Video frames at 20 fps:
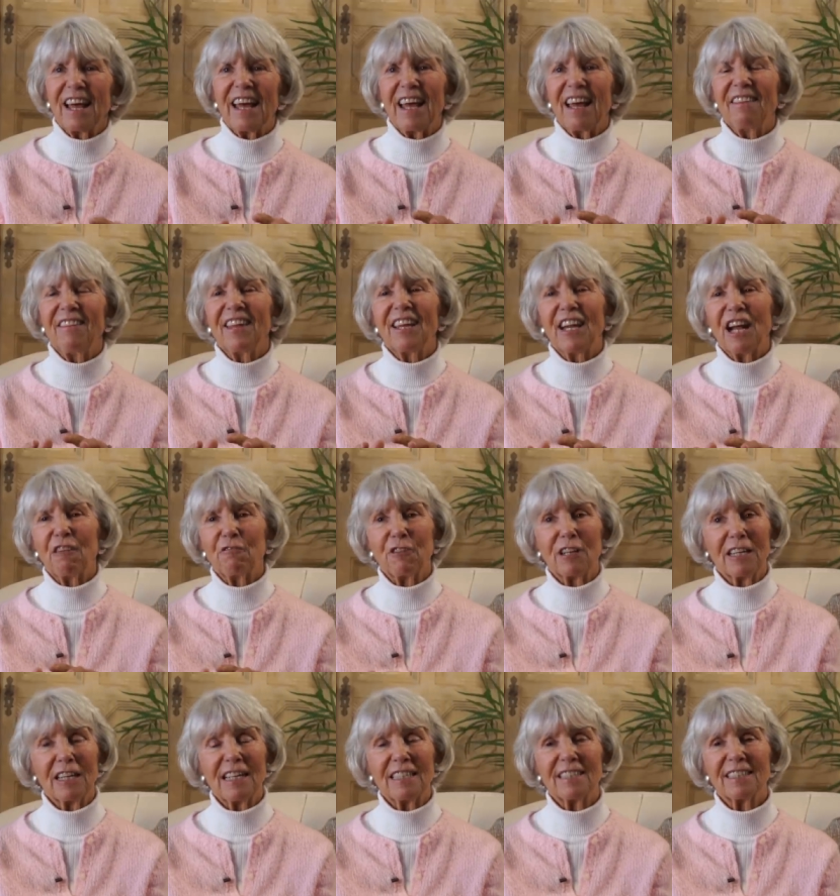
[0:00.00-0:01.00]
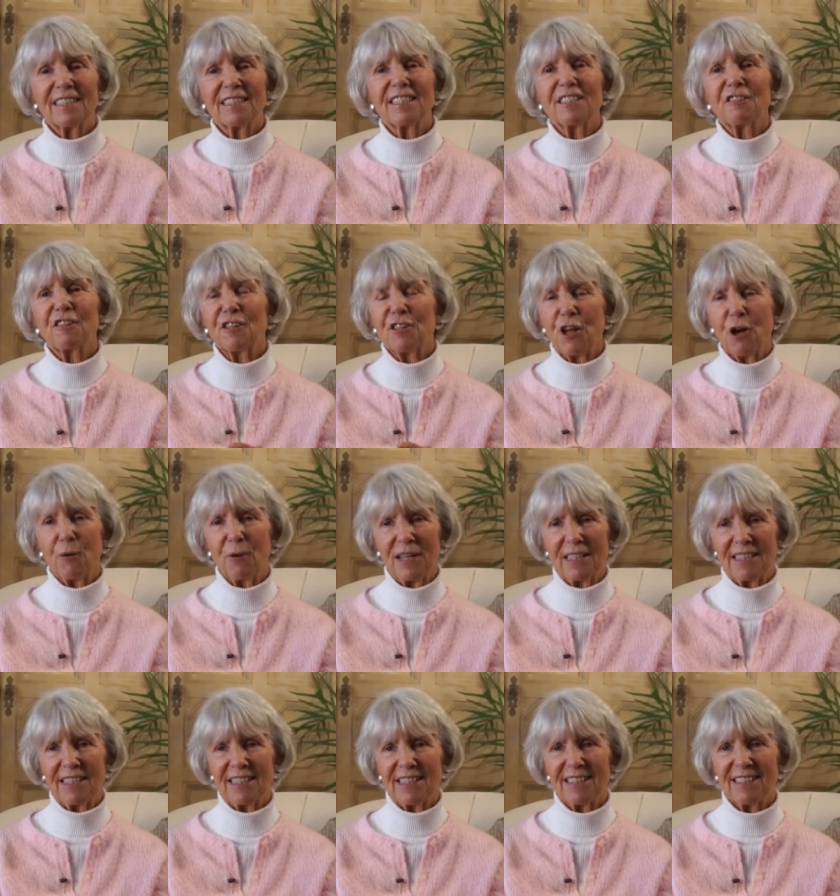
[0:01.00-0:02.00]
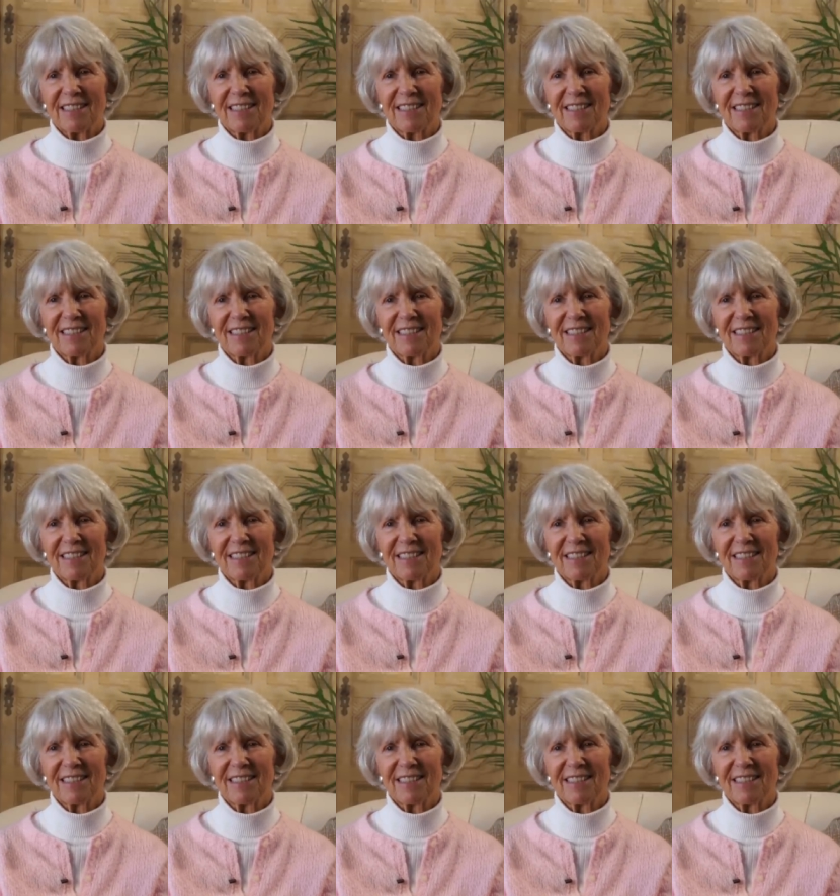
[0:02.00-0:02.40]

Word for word: And then I realized there are no endings.